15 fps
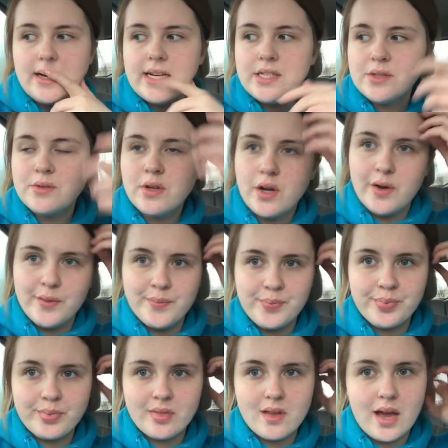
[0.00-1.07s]
I don't know.
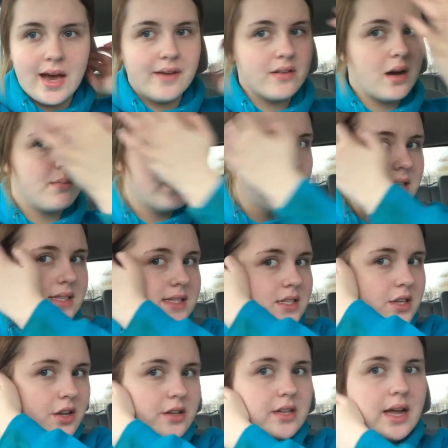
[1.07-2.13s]
I have a couple of things
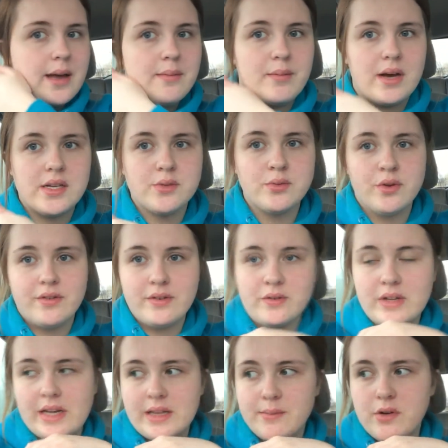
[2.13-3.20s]
today, but I don't know if I'm
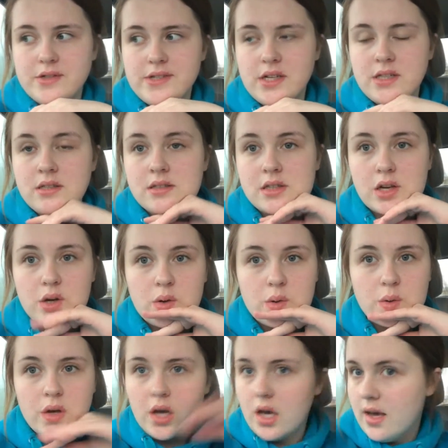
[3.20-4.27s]
going to get them all done.
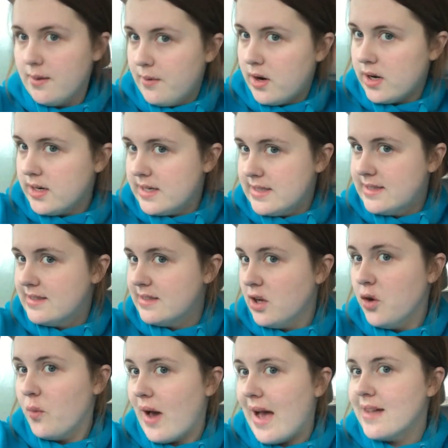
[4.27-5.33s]
So her is
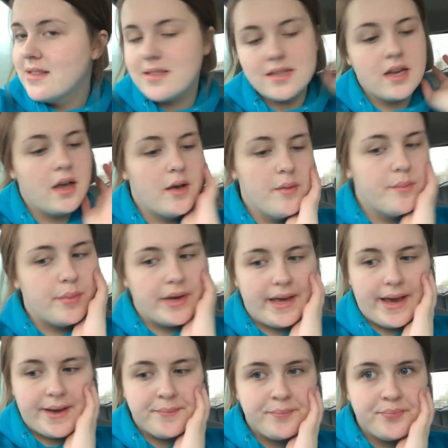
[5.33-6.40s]
still wet, but
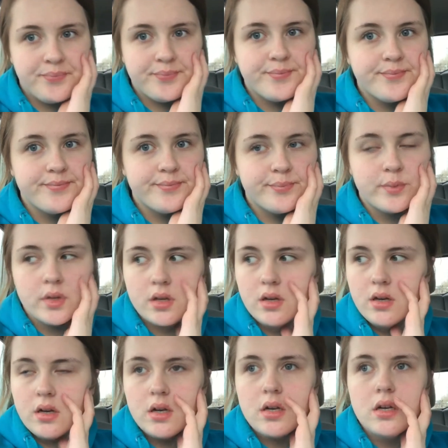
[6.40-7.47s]
yeah,
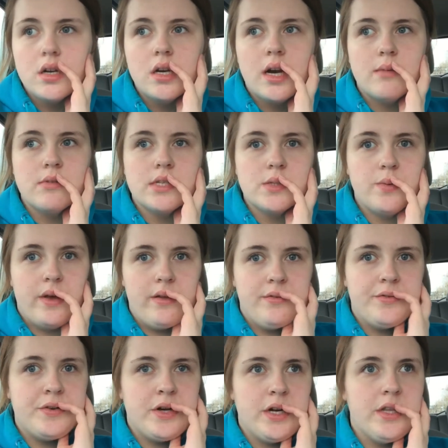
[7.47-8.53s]
I'm just waiting
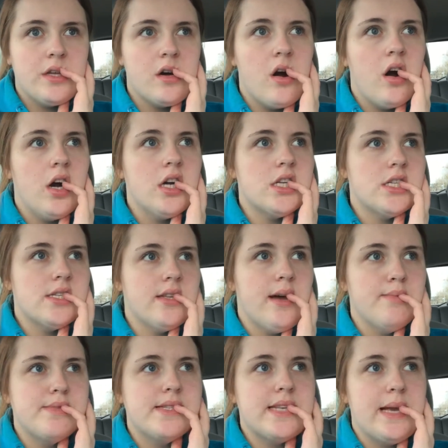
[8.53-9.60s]
for the car to
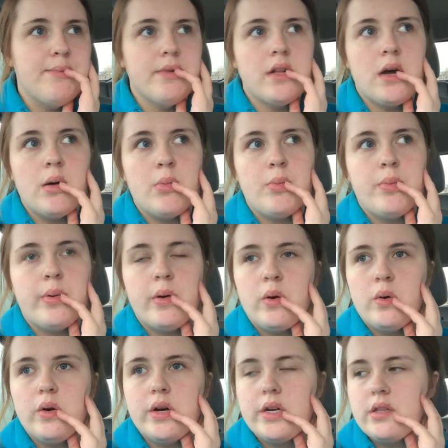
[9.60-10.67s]
stop steaming up
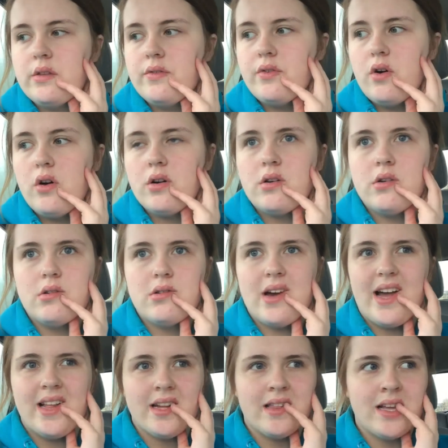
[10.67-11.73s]
or the fog
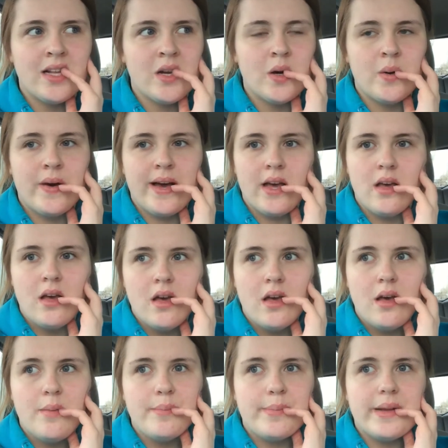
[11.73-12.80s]
kind of thing to go away.
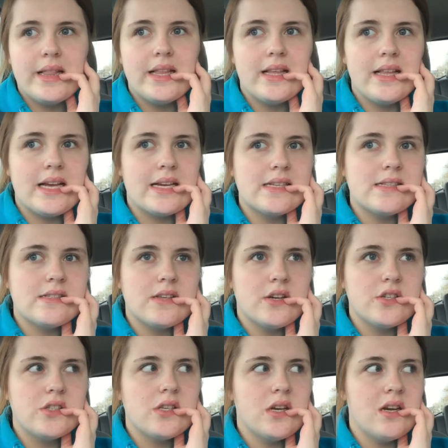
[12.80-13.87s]
But it's
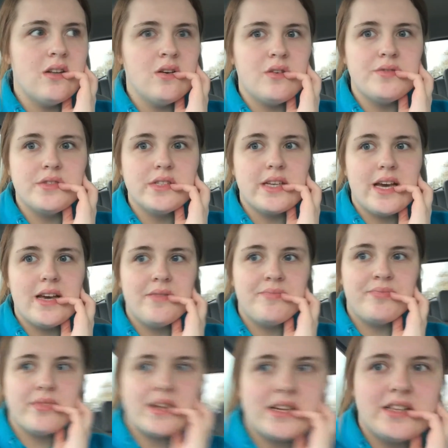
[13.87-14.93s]
such an awful day.
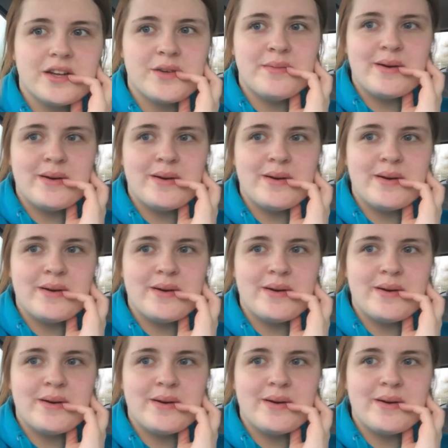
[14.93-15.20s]
Look at